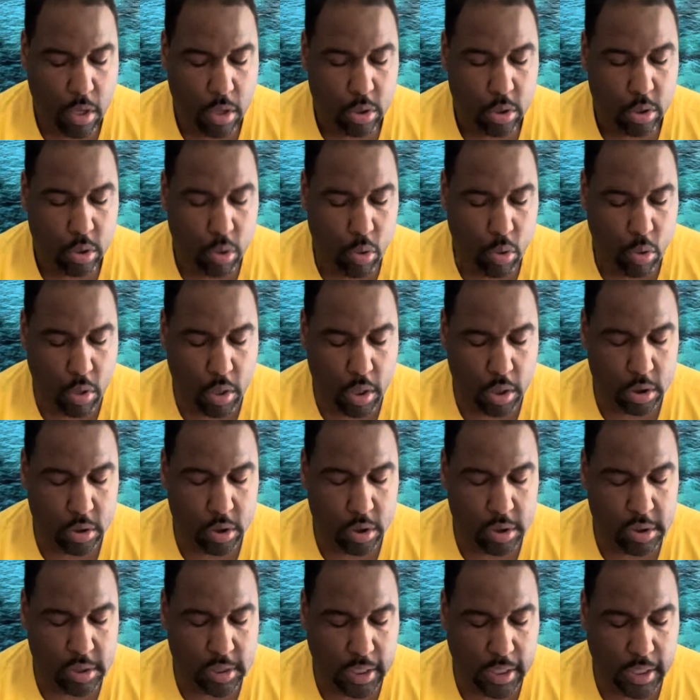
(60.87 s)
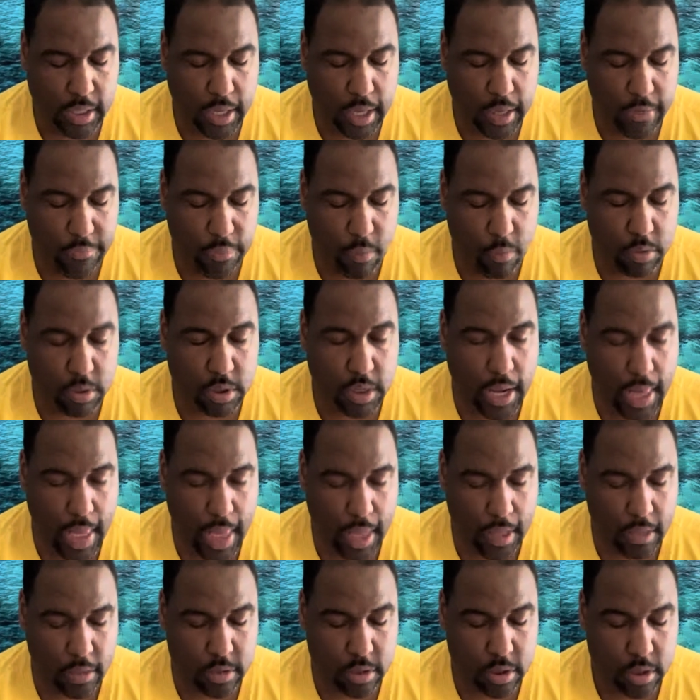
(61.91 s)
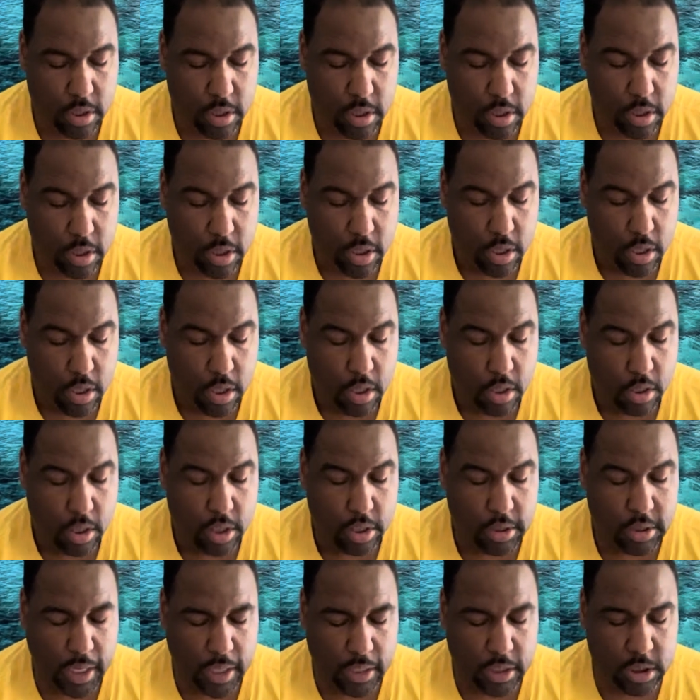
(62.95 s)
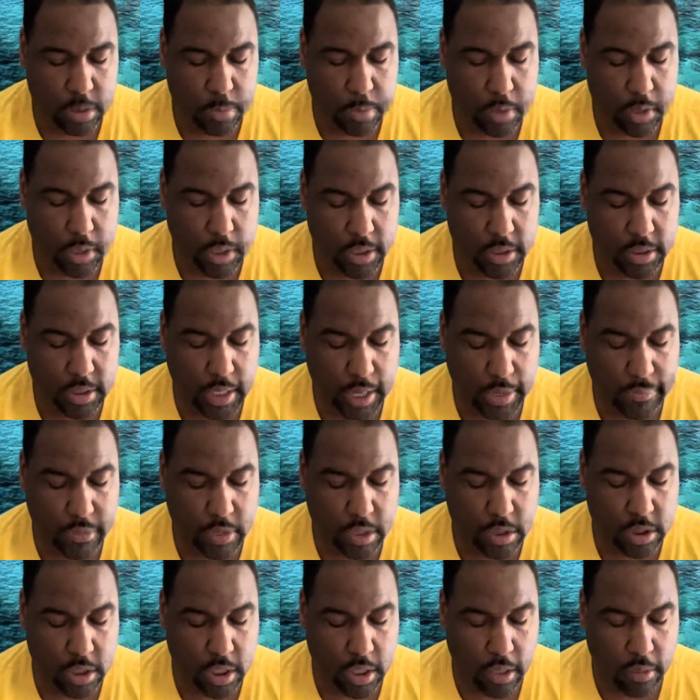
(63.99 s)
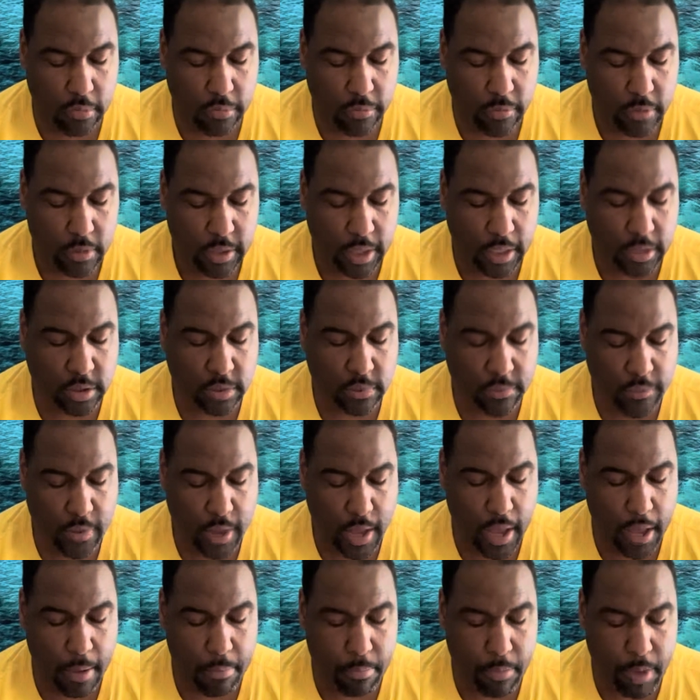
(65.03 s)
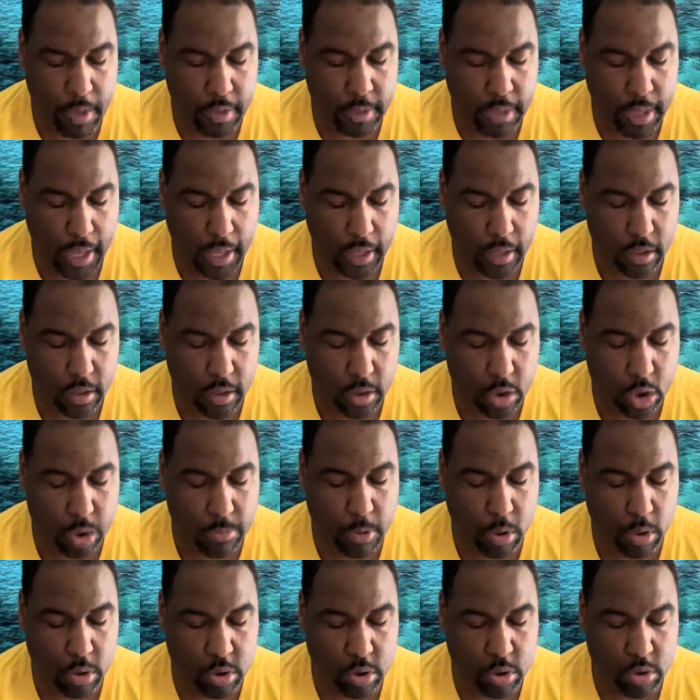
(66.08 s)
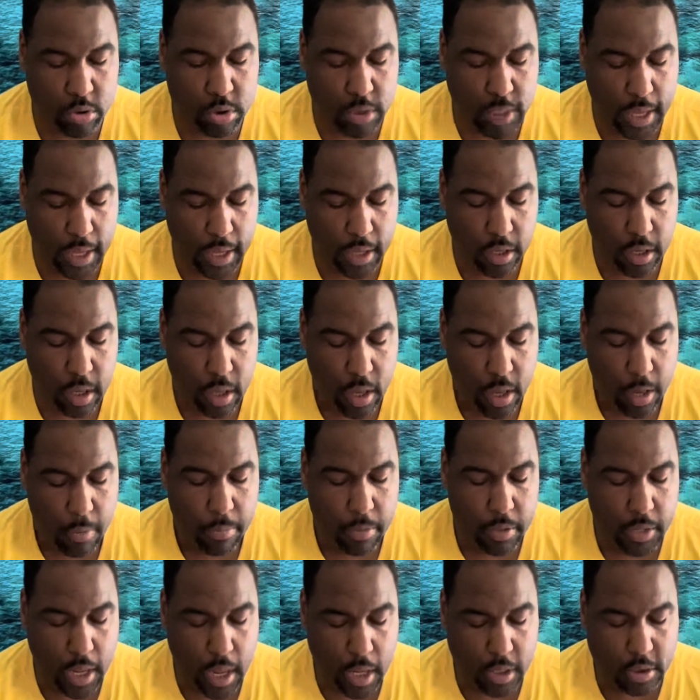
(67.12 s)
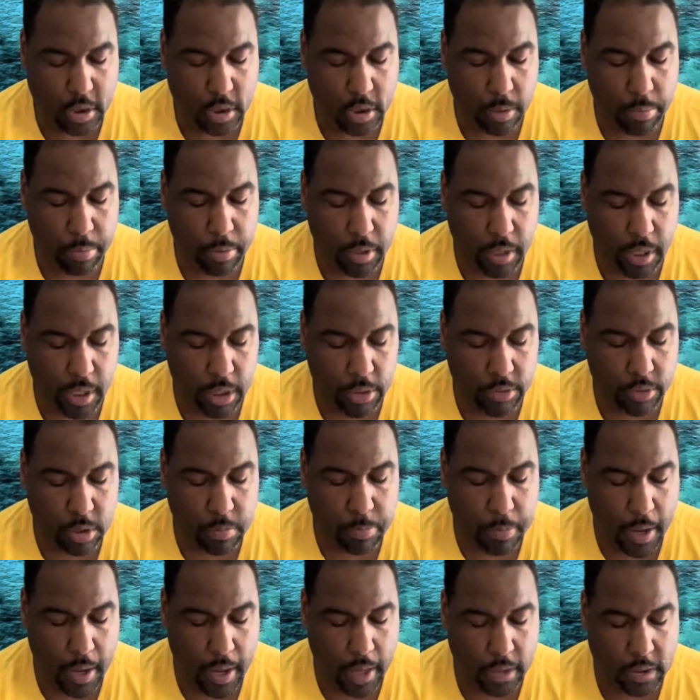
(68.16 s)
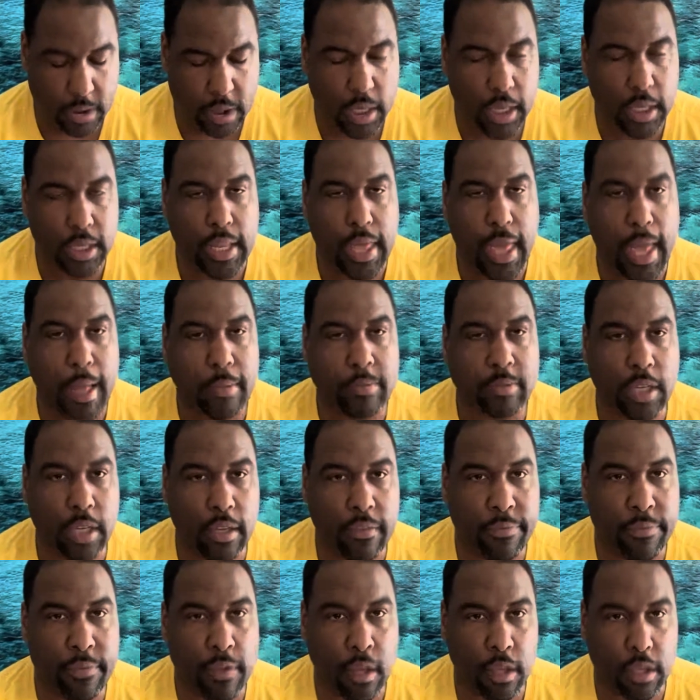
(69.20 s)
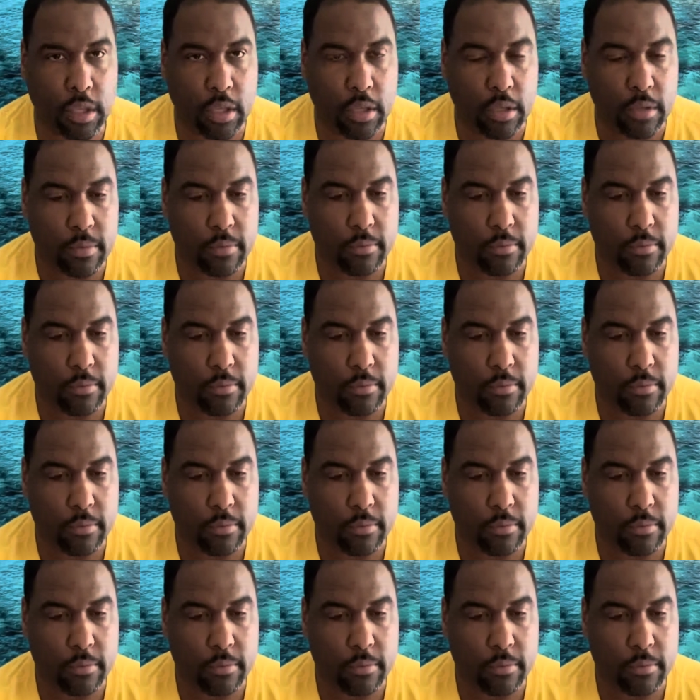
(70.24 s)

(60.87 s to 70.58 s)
door to see if it was locked. The Texas police safety chief testified on Tuesday, pronouncing the police response an abject failure.